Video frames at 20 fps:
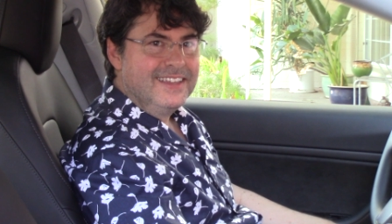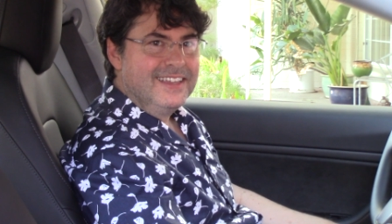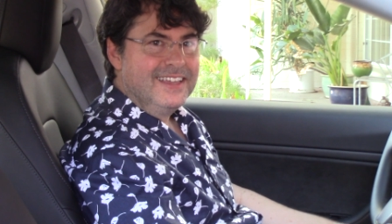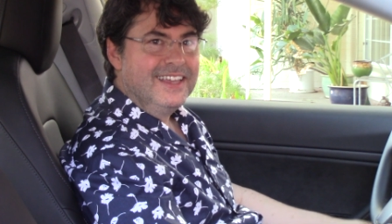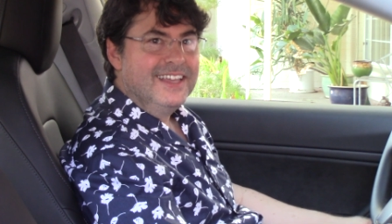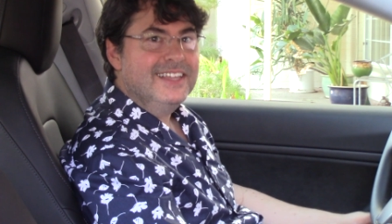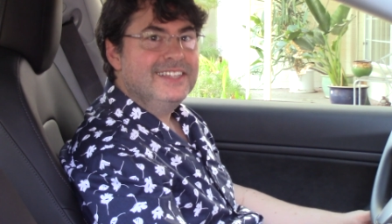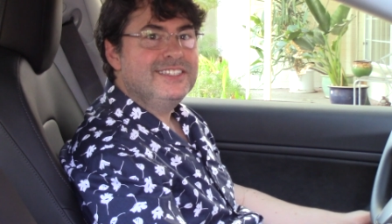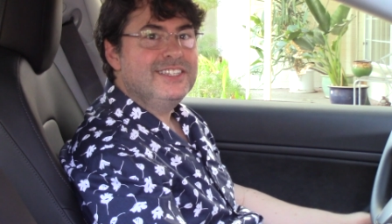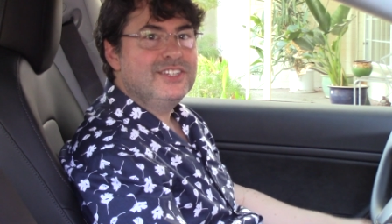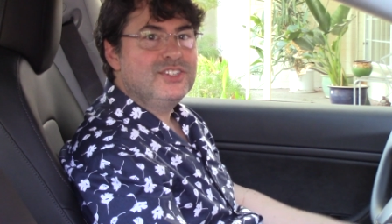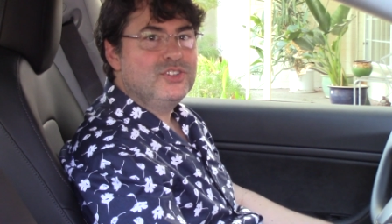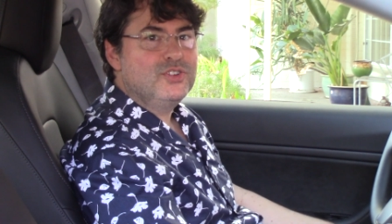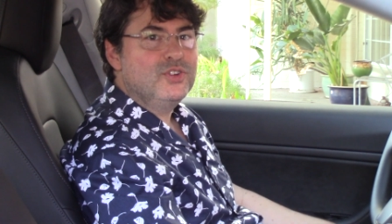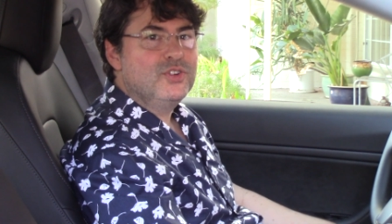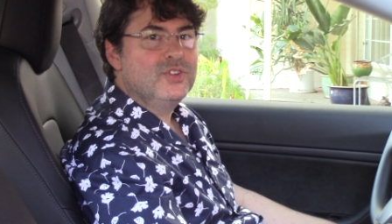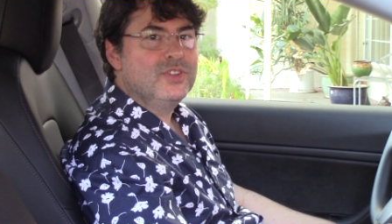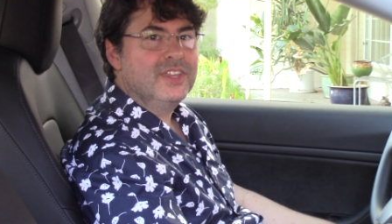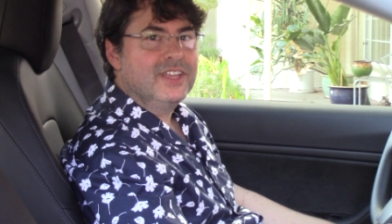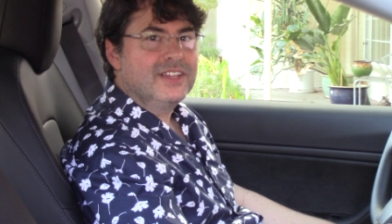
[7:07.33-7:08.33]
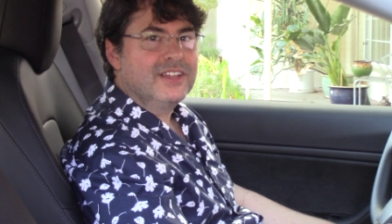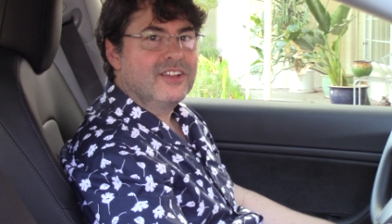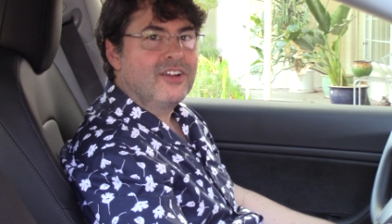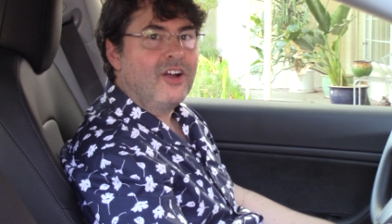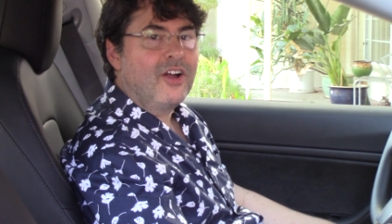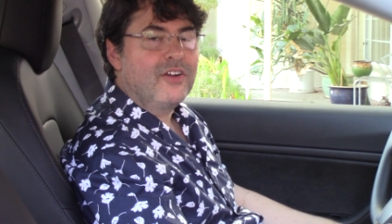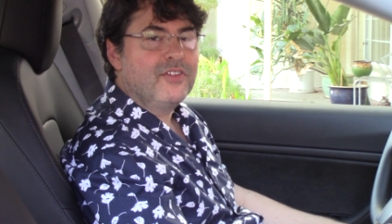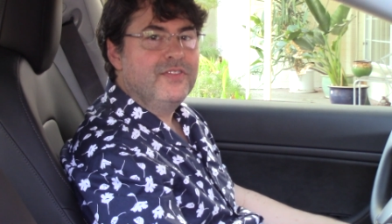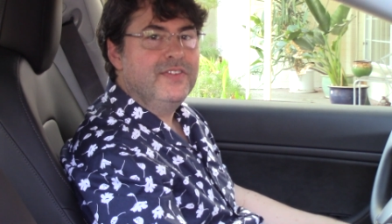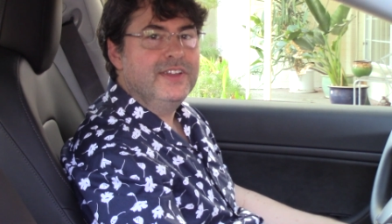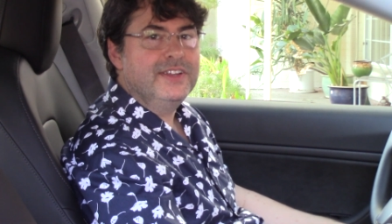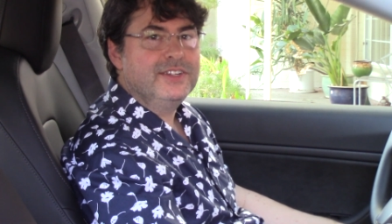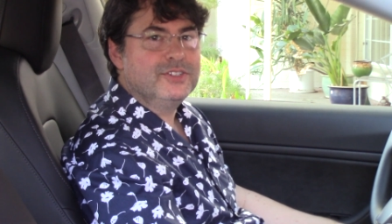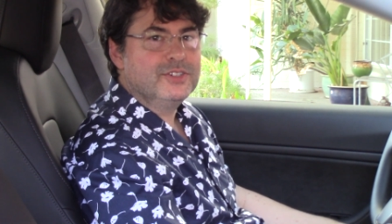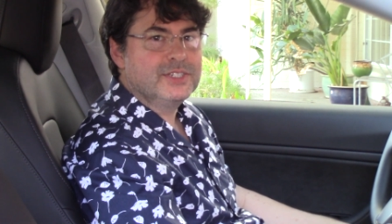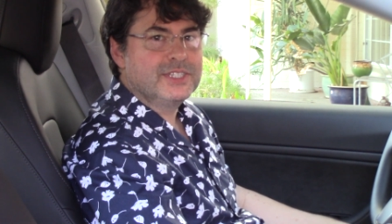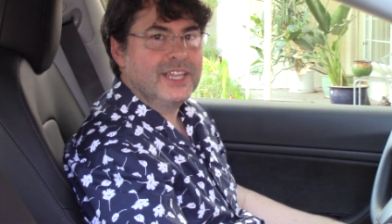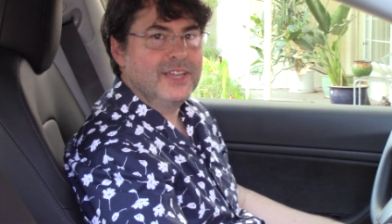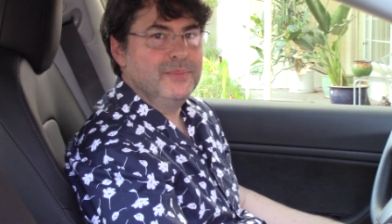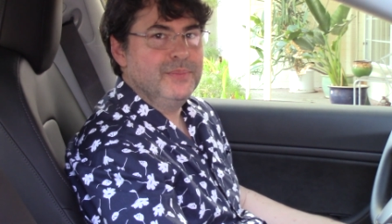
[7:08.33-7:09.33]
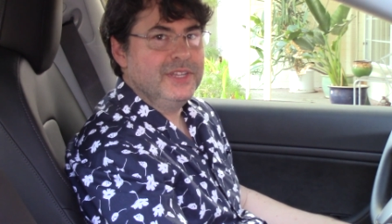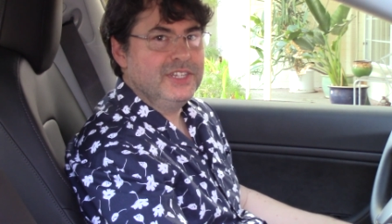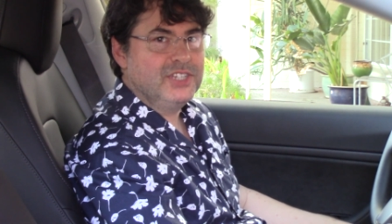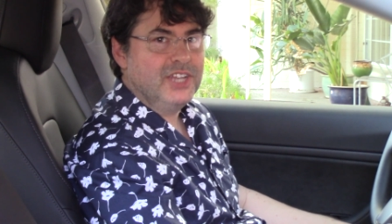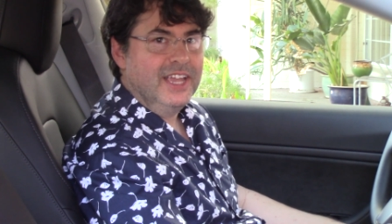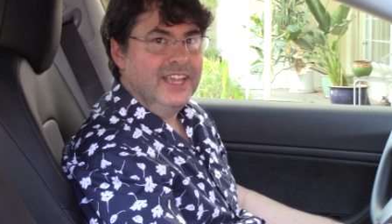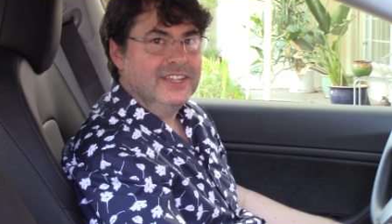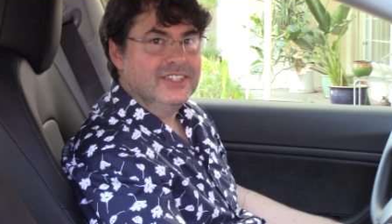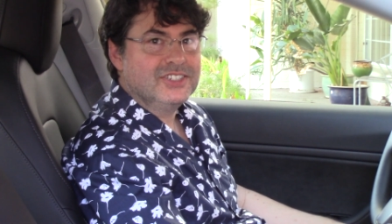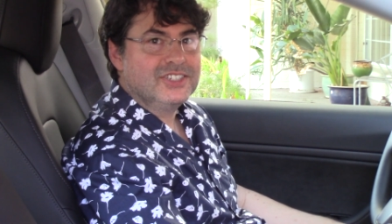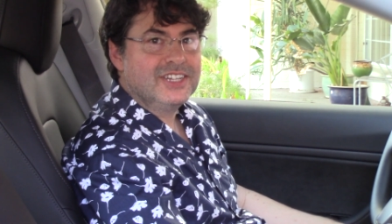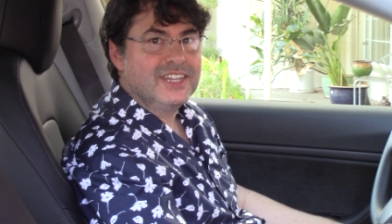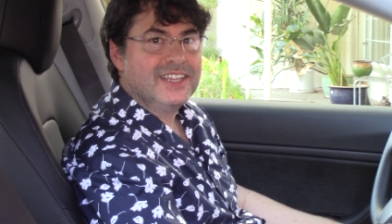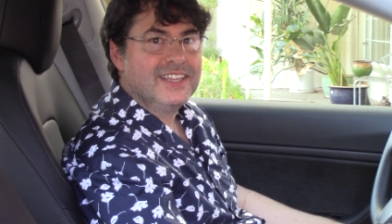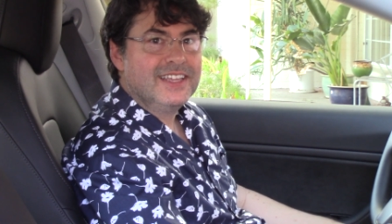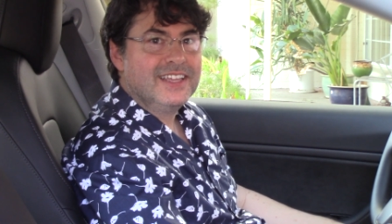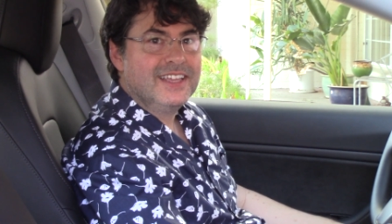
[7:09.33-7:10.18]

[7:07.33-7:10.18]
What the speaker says: Is it true that car features can be changed?